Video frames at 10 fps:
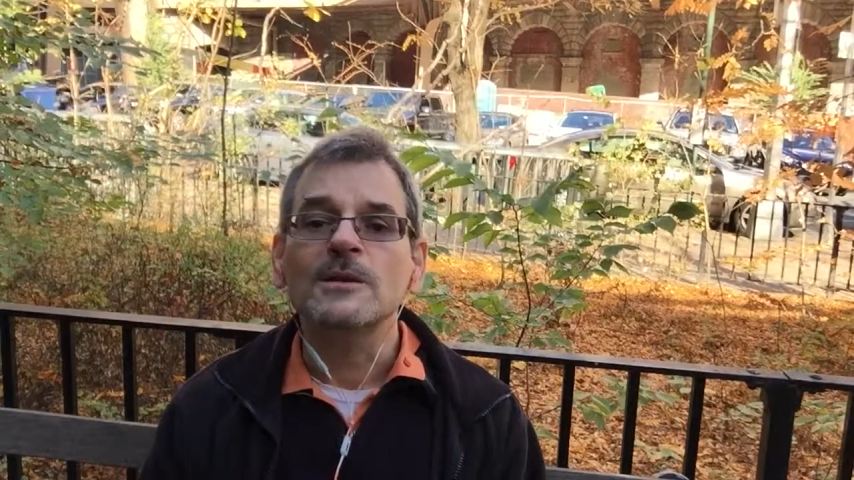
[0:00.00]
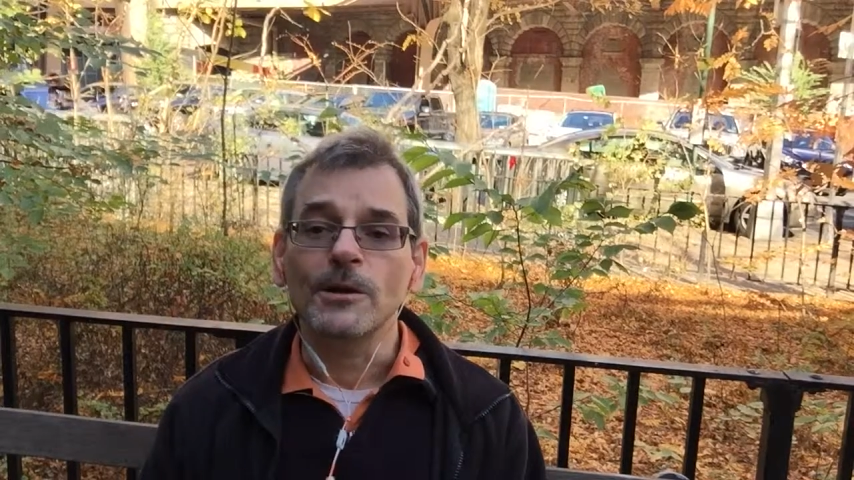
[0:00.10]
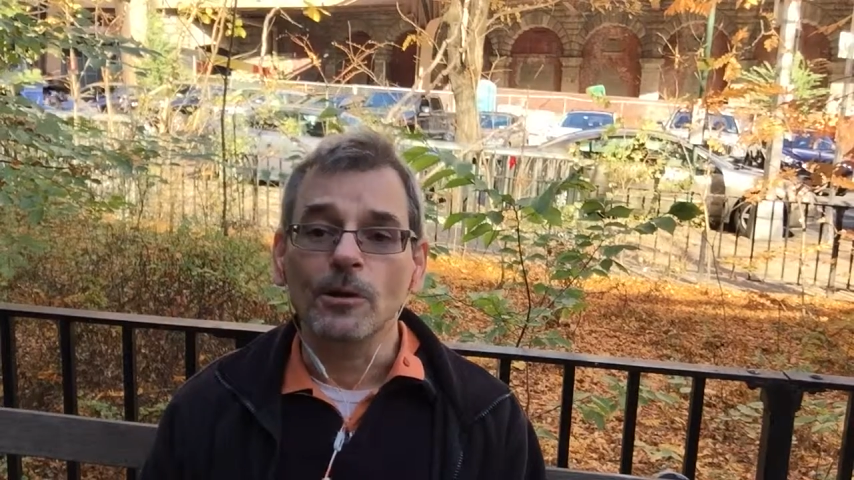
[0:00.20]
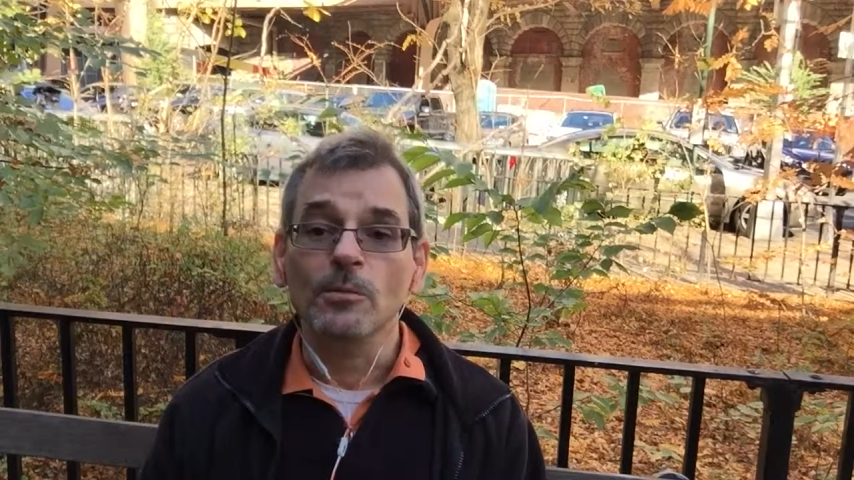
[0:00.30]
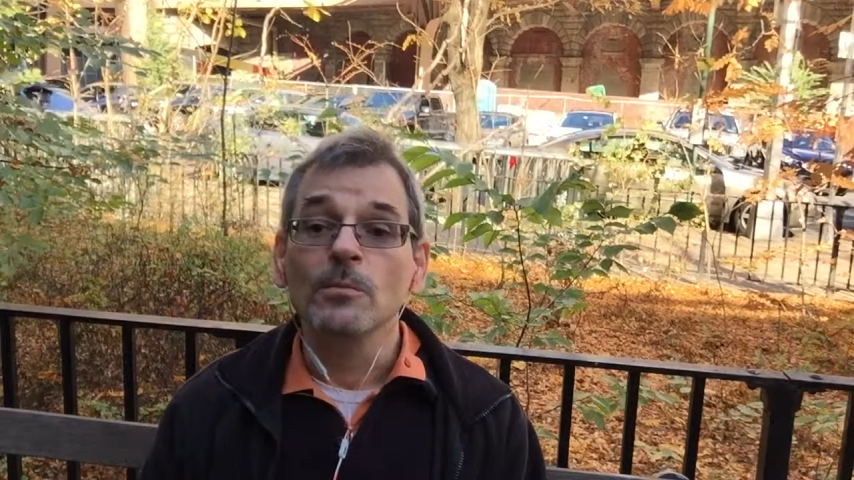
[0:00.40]
you
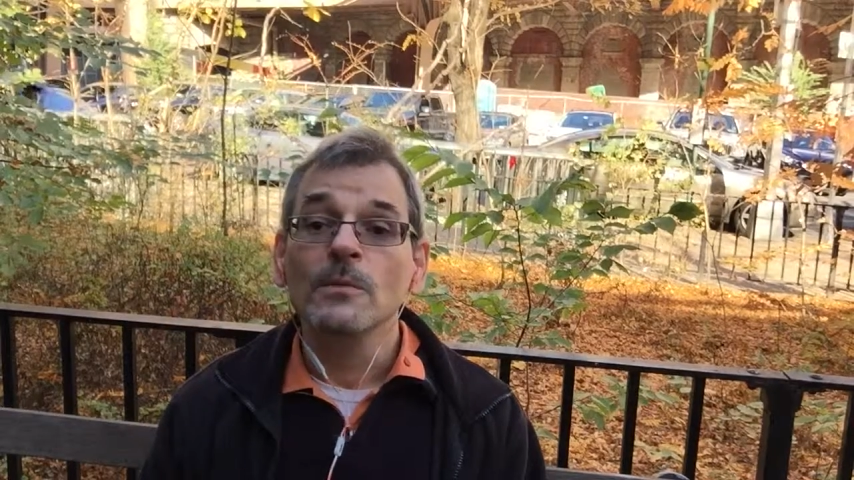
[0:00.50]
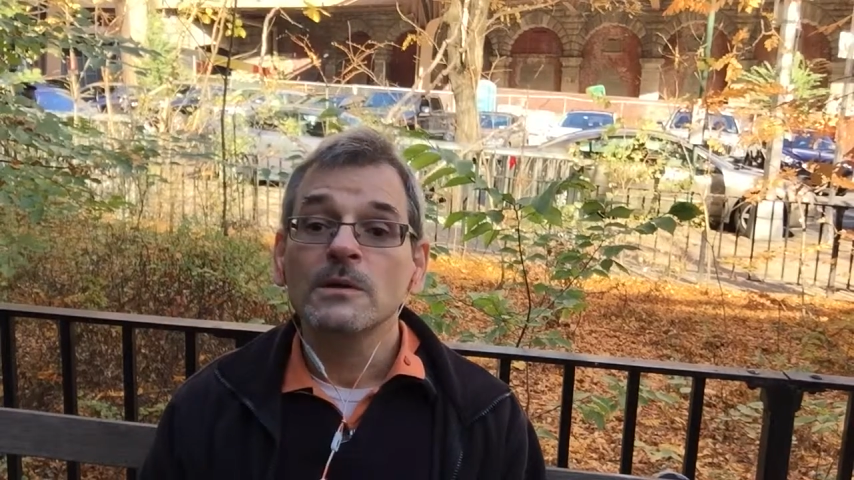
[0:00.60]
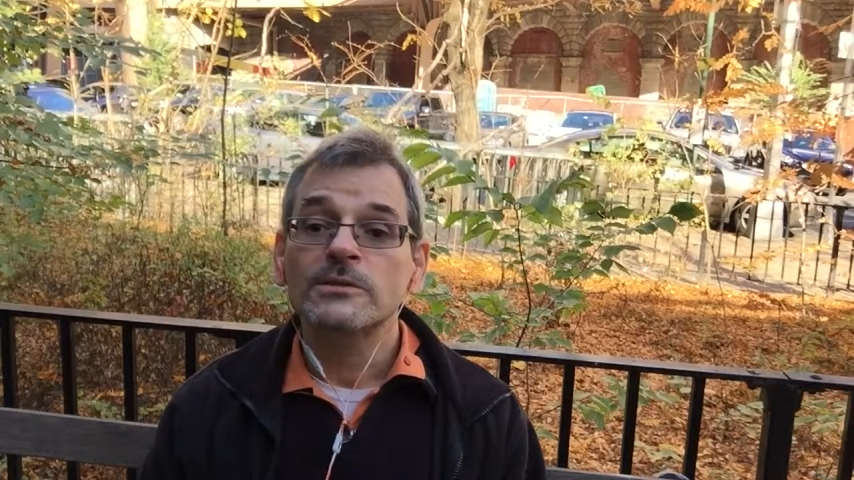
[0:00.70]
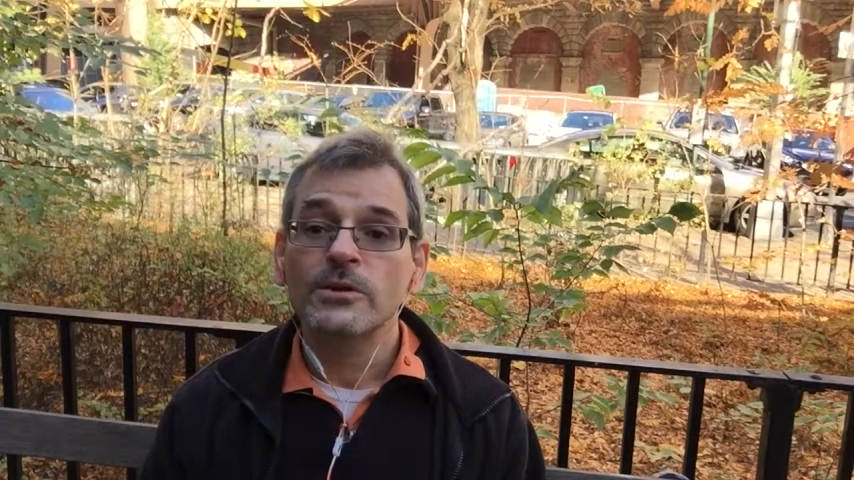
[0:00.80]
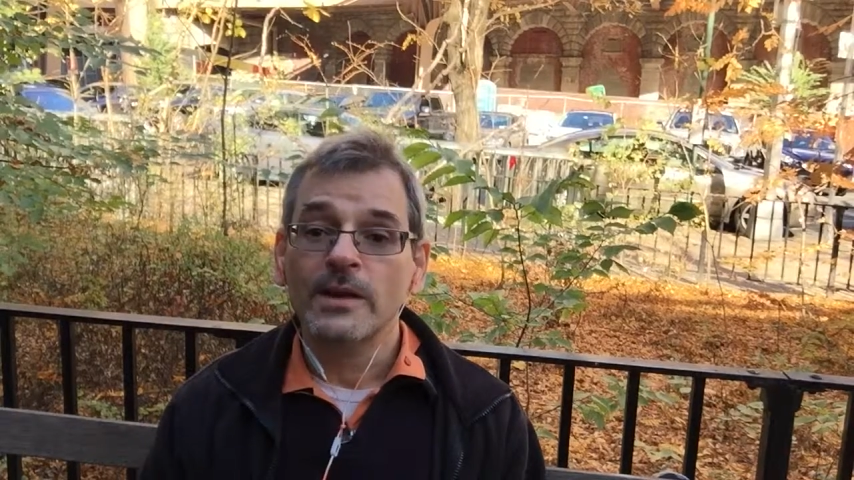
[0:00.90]
know,
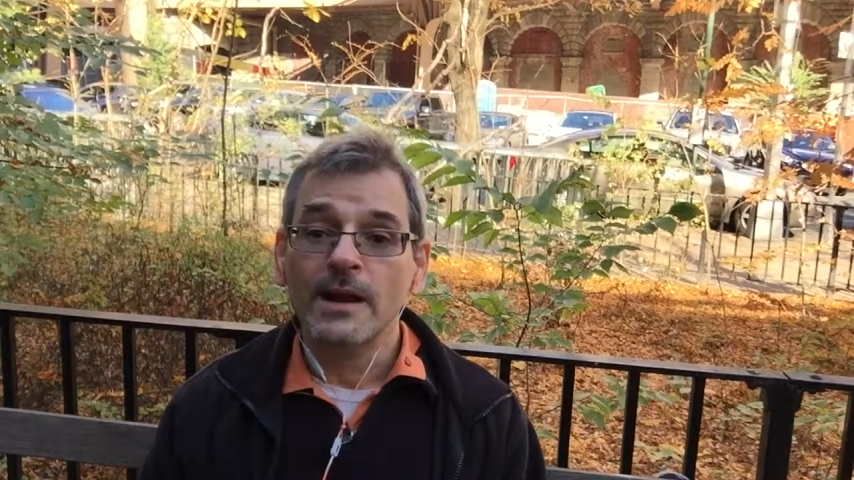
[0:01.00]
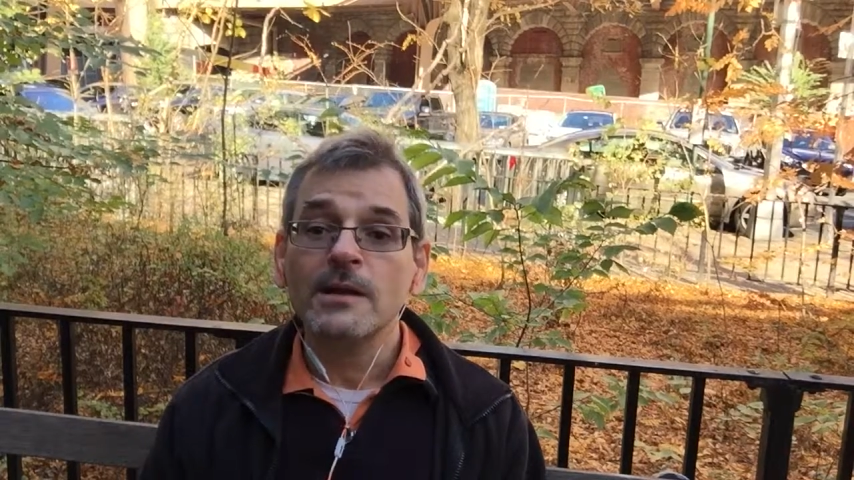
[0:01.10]
so that I